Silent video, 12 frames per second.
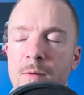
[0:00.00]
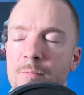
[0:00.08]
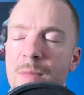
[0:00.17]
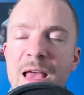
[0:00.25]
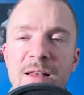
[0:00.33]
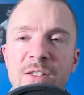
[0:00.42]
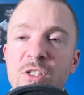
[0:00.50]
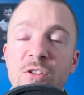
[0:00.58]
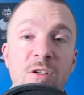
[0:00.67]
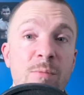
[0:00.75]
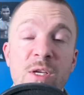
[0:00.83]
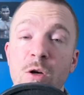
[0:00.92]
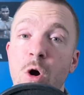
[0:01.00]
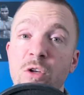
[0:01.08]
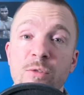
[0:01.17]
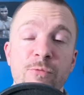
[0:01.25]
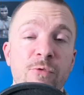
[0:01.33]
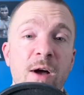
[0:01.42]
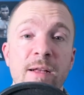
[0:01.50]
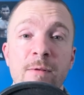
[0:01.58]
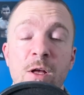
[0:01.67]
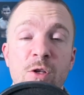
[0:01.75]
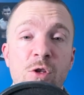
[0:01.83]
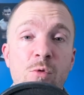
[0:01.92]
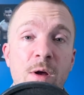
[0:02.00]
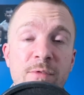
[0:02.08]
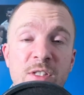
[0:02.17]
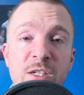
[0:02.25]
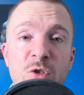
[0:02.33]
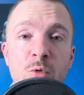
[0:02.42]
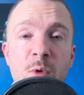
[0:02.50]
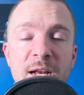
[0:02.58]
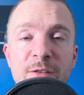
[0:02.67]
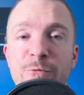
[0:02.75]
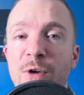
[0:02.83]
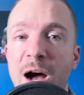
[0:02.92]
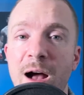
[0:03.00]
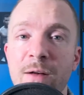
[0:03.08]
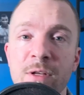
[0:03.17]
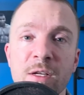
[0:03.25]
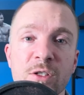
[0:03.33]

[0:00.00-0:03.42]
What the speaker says: Man, this is going to be an awesome fight. UFC 285,